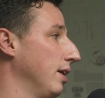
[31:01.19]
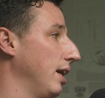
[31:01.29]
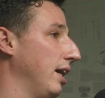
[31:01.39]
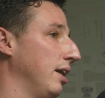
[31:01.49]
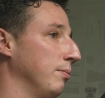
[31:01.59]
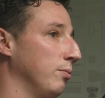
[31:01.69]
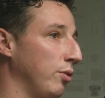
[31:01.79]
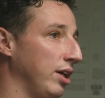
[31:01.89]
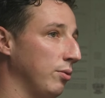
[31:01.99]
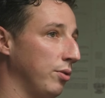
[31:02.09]

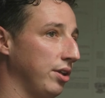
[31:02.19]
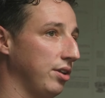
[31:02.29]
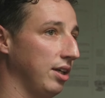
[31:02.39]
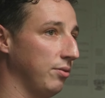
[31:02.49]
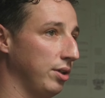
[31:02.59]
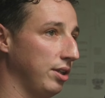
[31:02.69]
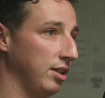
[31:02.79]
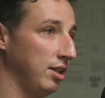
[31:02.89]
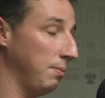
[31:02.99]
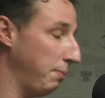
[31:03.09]
Where with
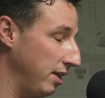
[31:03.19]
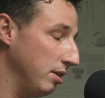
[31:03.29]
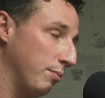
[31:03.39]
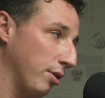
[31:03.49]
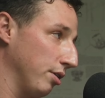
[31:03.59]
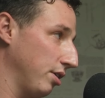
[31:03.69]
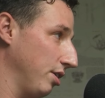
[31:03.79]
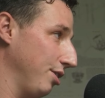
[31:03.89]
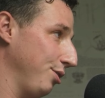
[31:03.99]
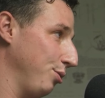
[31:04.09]
an independent broker,
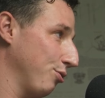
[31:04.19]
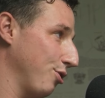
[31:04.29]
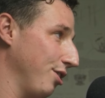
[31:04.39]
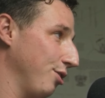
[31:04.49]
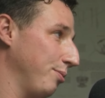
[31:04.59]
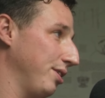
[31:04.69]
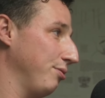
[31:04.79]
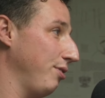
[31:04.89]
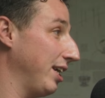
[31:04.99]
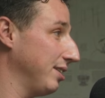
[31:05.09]
you've got a little bit
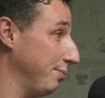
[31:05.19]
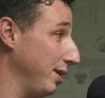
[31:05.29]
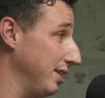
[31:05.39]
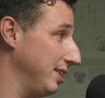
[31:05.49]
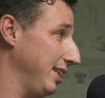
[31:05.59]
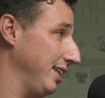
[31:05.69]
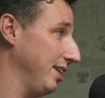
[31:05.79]
of flexibility.